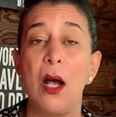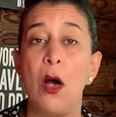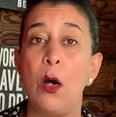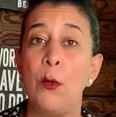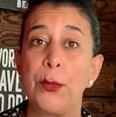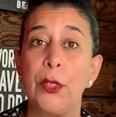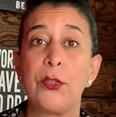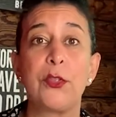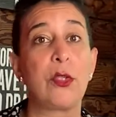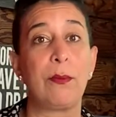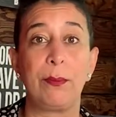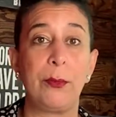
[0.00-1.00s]
owners
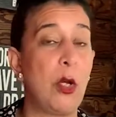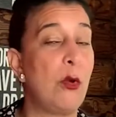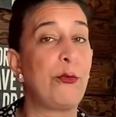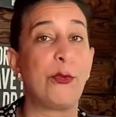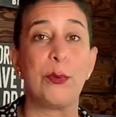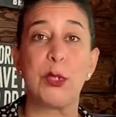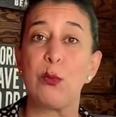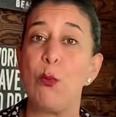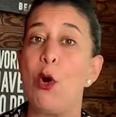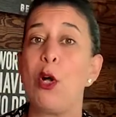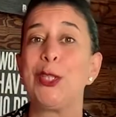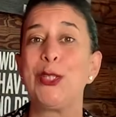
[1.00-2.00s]
go from
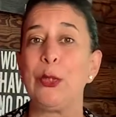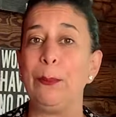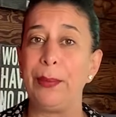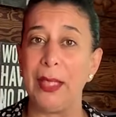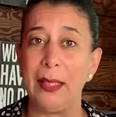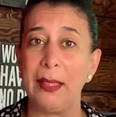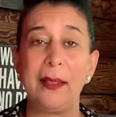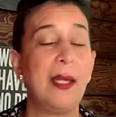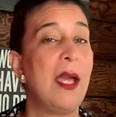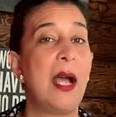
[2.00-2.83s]
small to big.